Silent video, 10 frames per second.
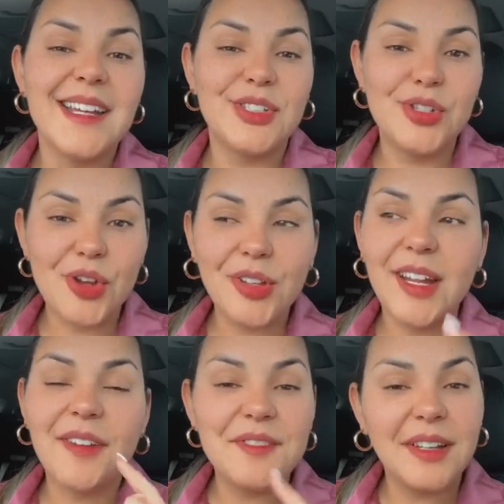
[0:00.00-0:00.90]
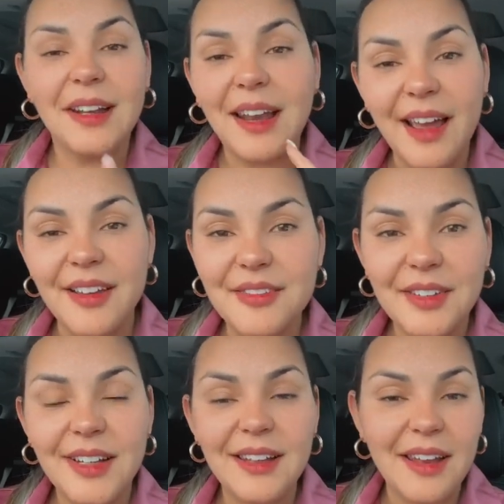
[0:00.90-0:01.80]
Do you know that I've done a
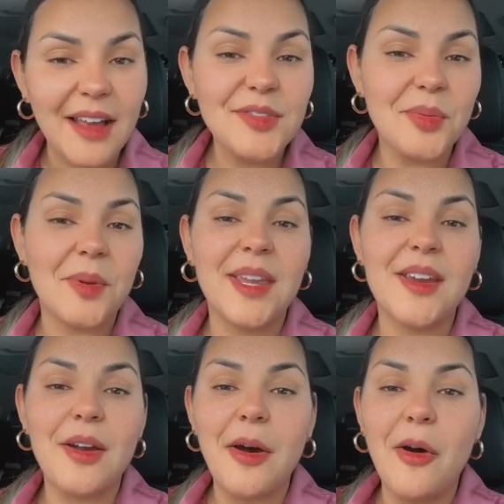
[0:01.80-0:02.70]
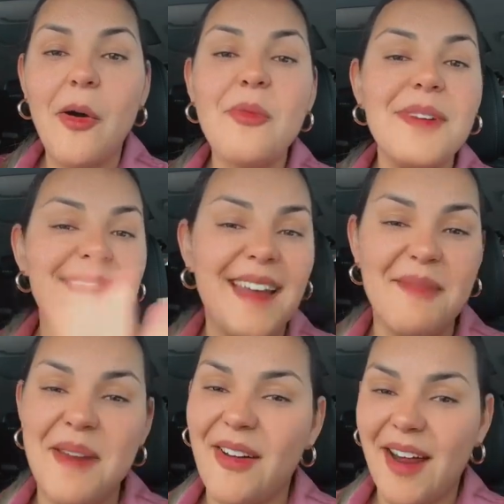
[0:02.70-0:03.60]
live last week only
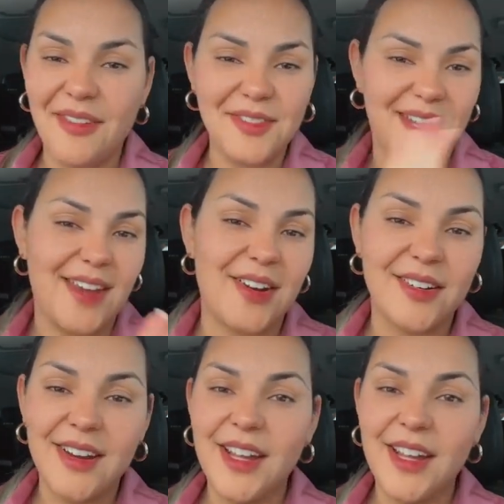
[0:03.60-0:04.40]
about aftercare?